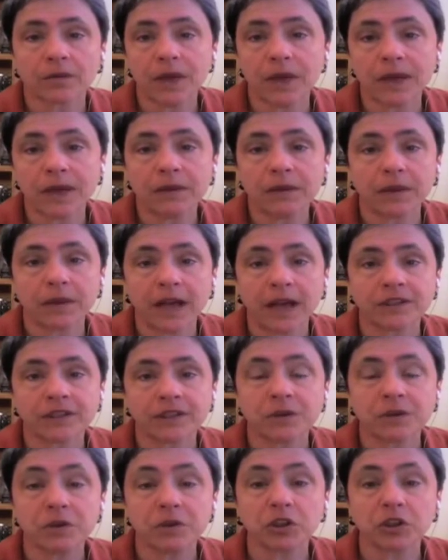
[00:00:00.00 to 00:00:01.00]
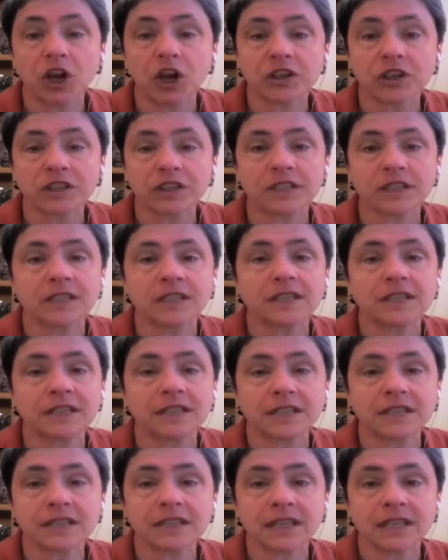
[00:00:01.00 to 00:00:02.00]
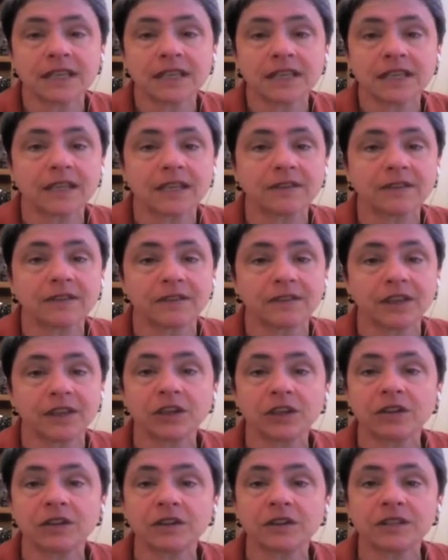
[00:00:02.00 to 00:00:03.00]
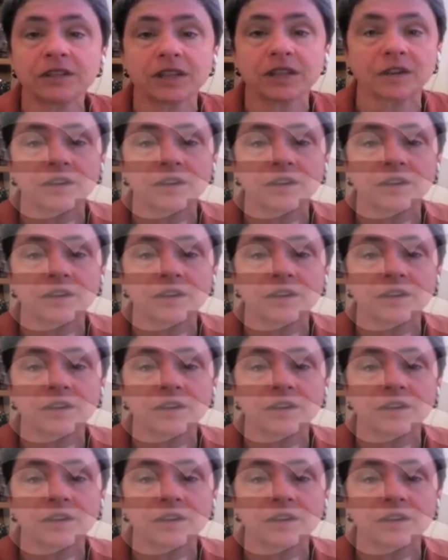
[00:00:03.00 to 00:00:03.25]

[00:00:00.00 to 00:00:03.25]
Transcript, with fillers: many people have to commute long distances in vehicles